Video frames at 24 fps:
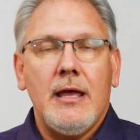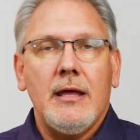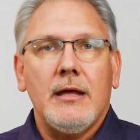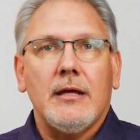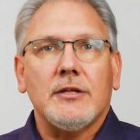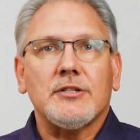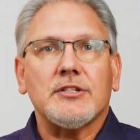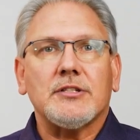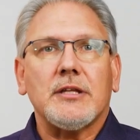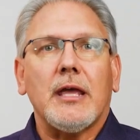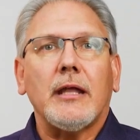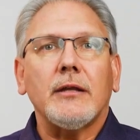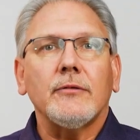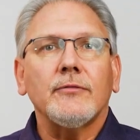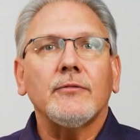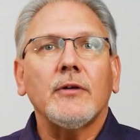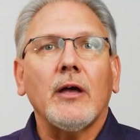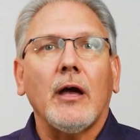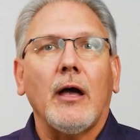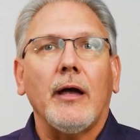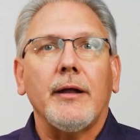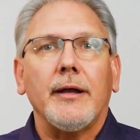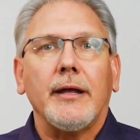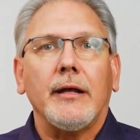Instead of
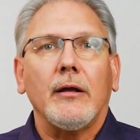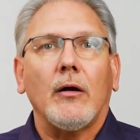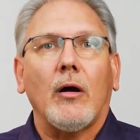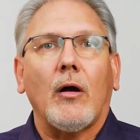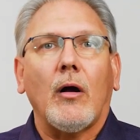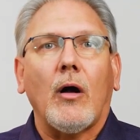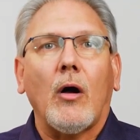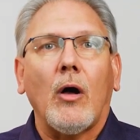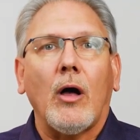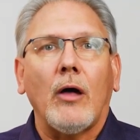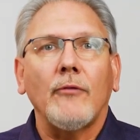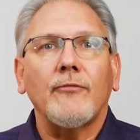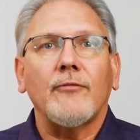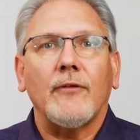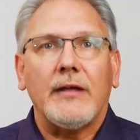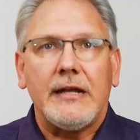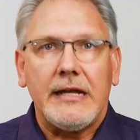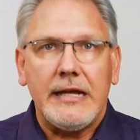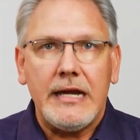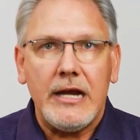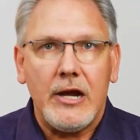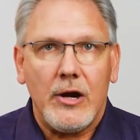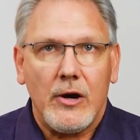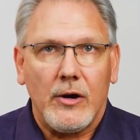cutting off
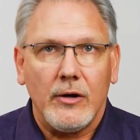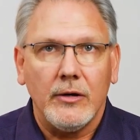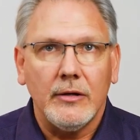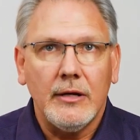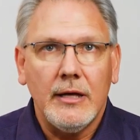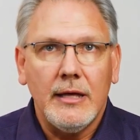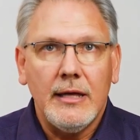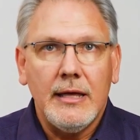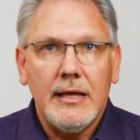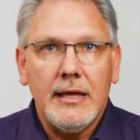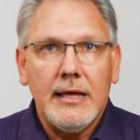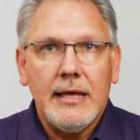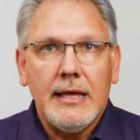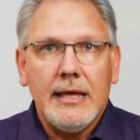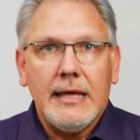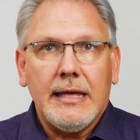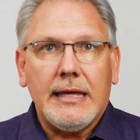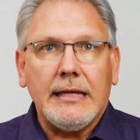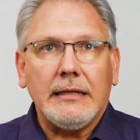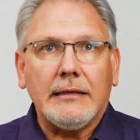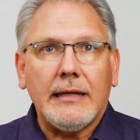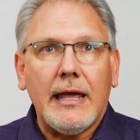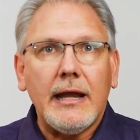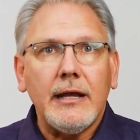an ear,
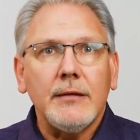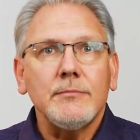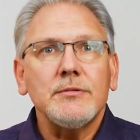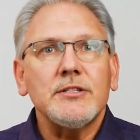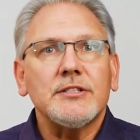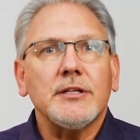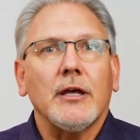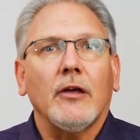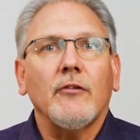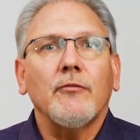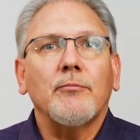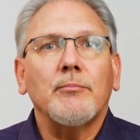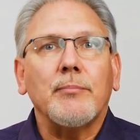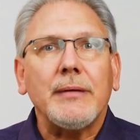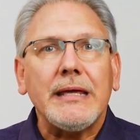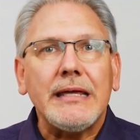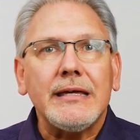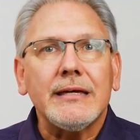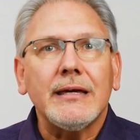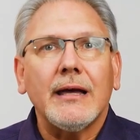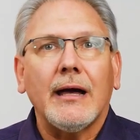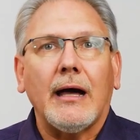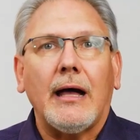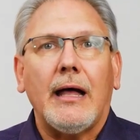he let himself be
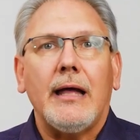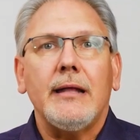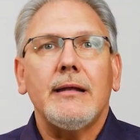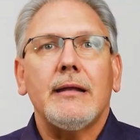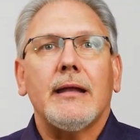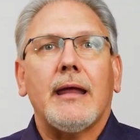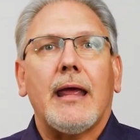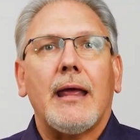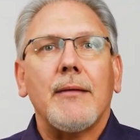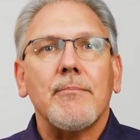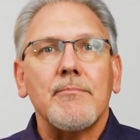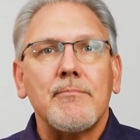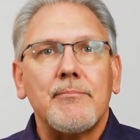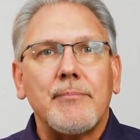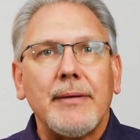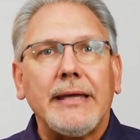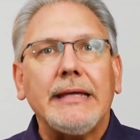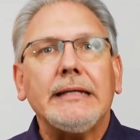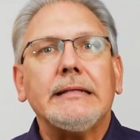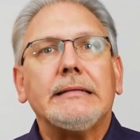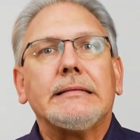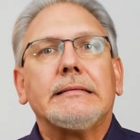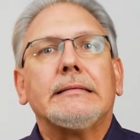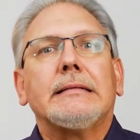cut and
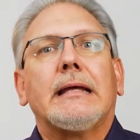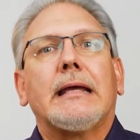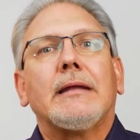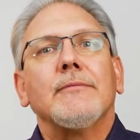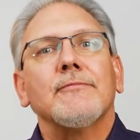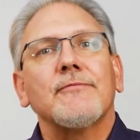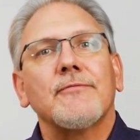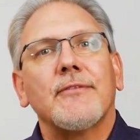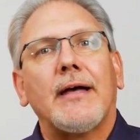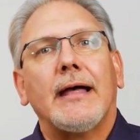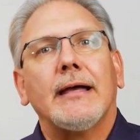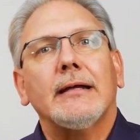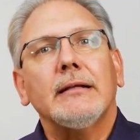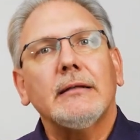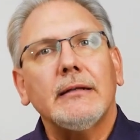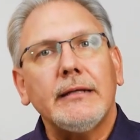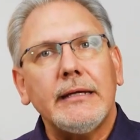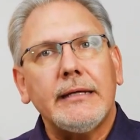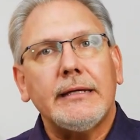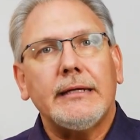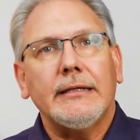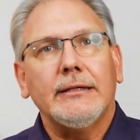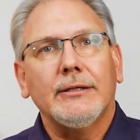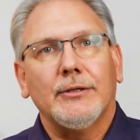beaten and
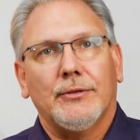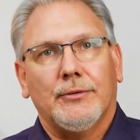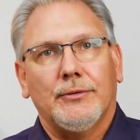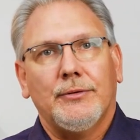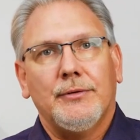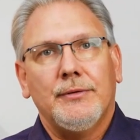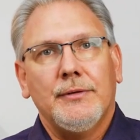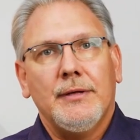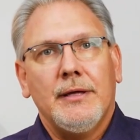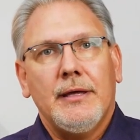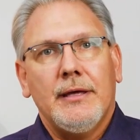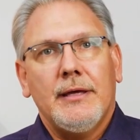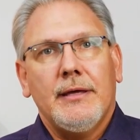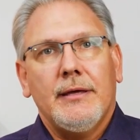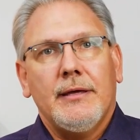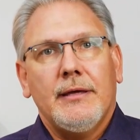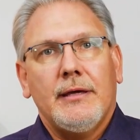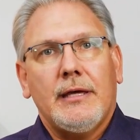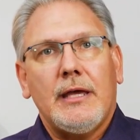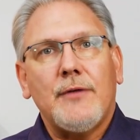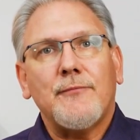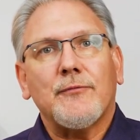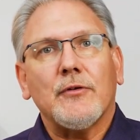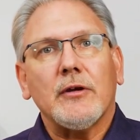finally killed.
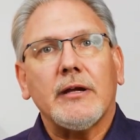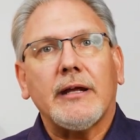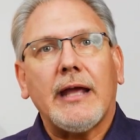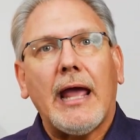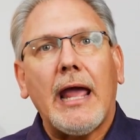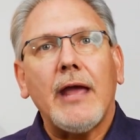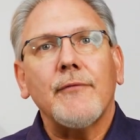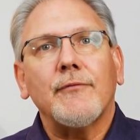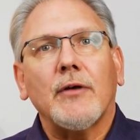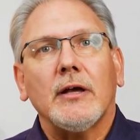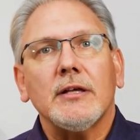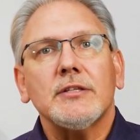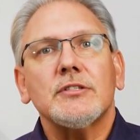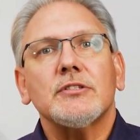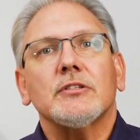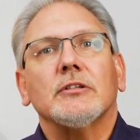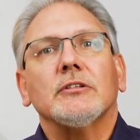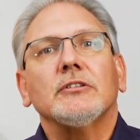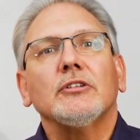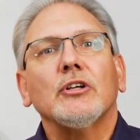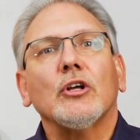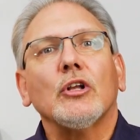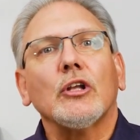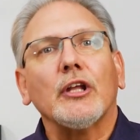He forgave us
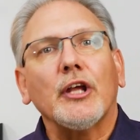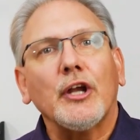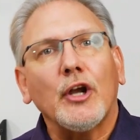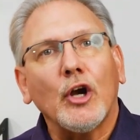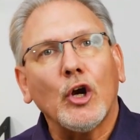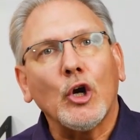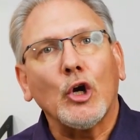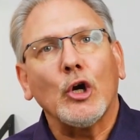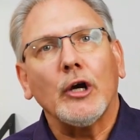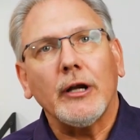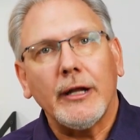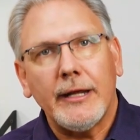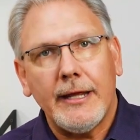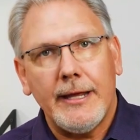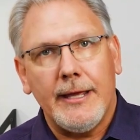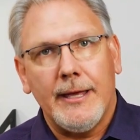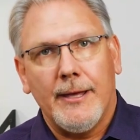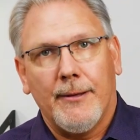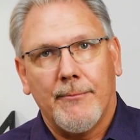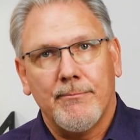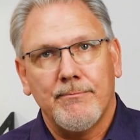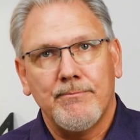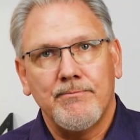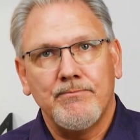until it hurt
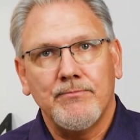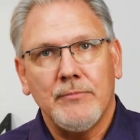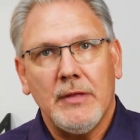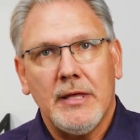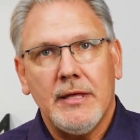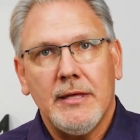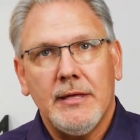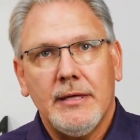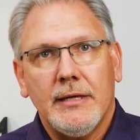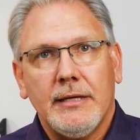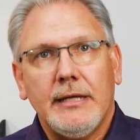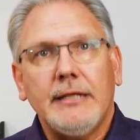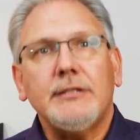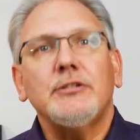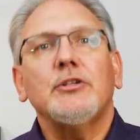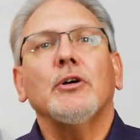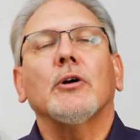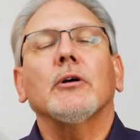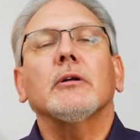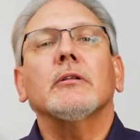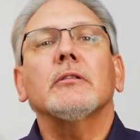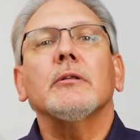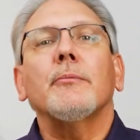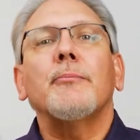him. He
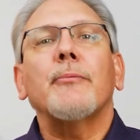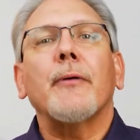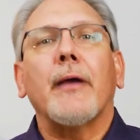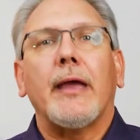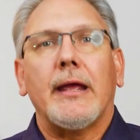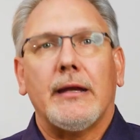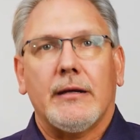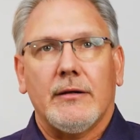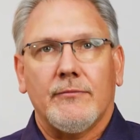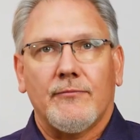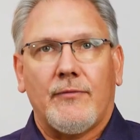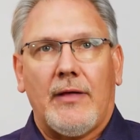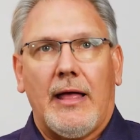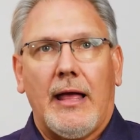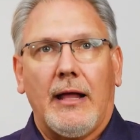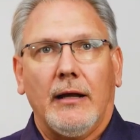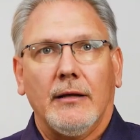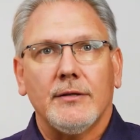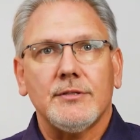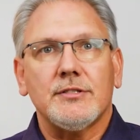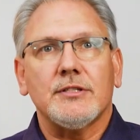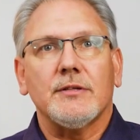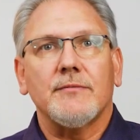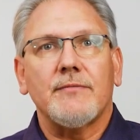took the pain and
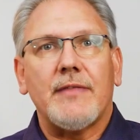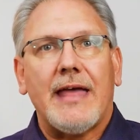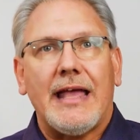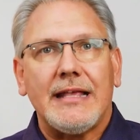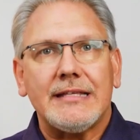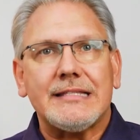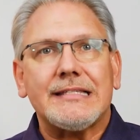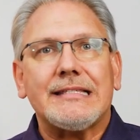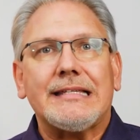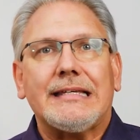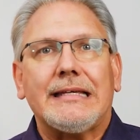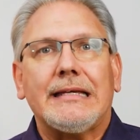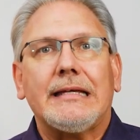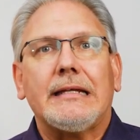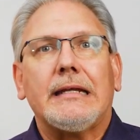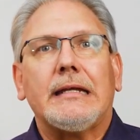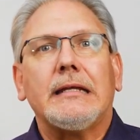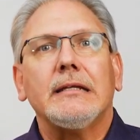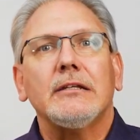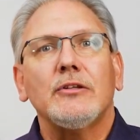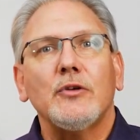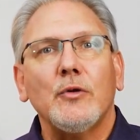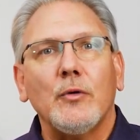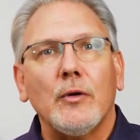violence of that sin
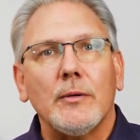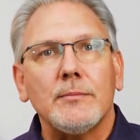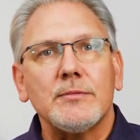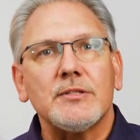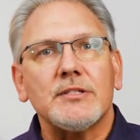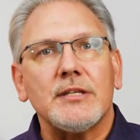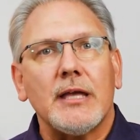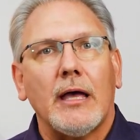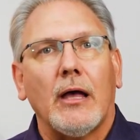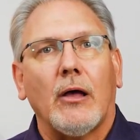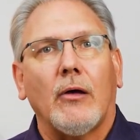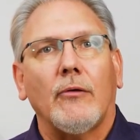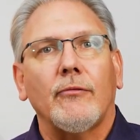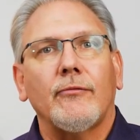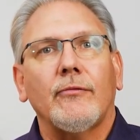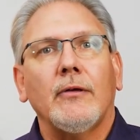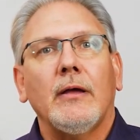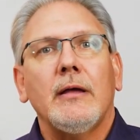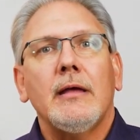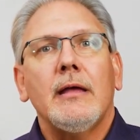into himself,